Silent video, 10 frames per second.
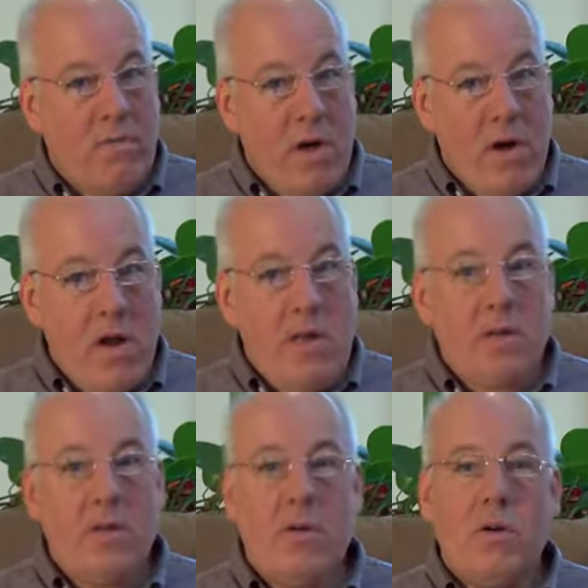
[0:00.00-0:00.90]
of merit
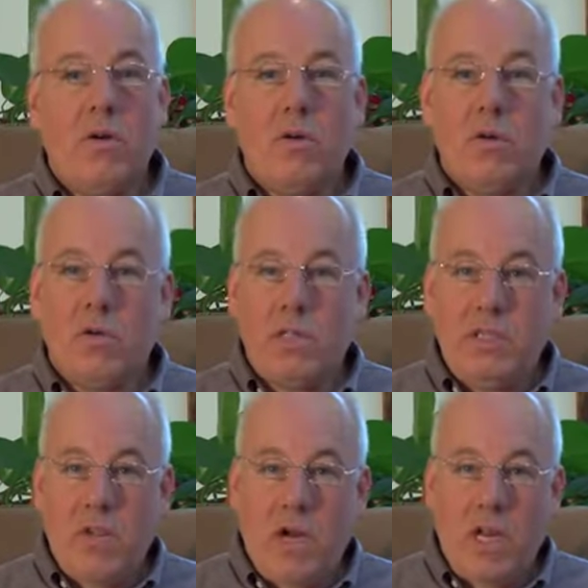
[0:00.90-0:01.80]
or is
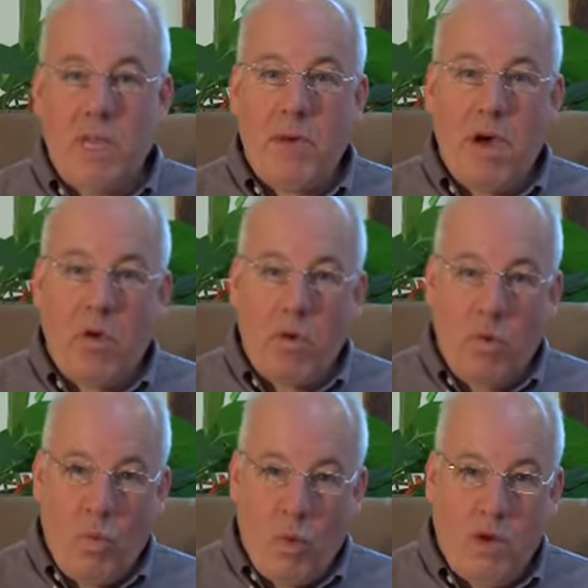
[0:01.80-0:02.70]
he talking about
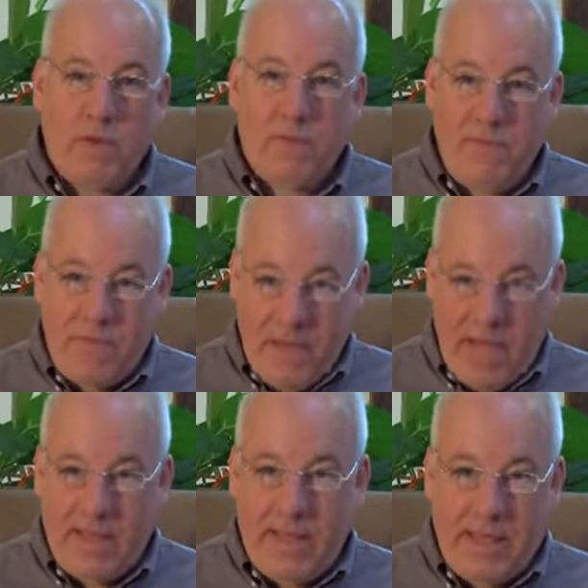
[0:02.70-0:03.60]
works of
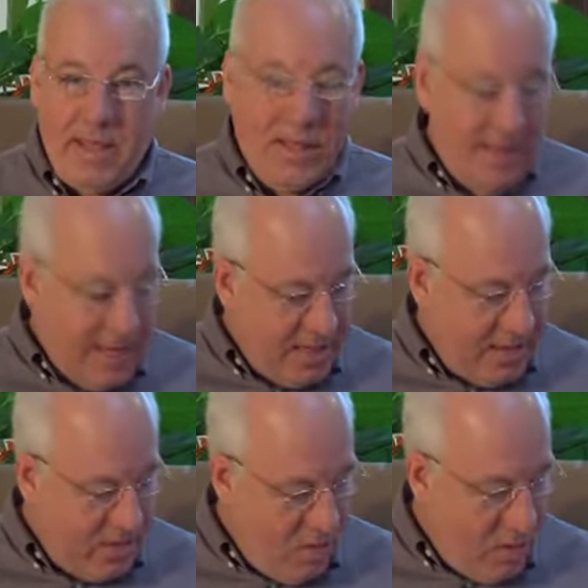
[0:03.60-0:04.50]
faith?
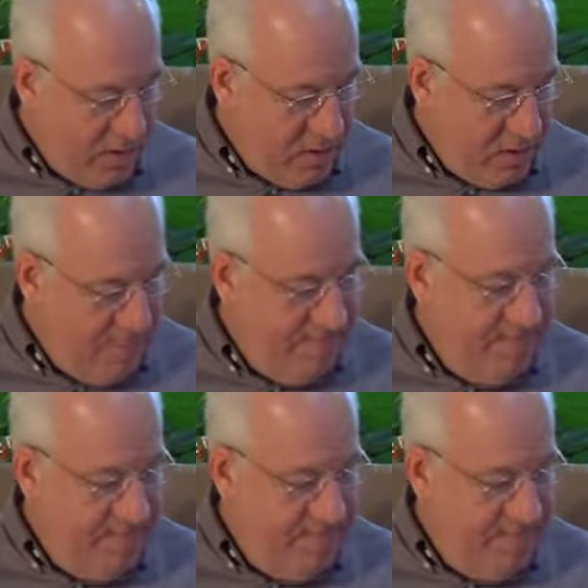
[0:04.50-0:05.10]
That's the question.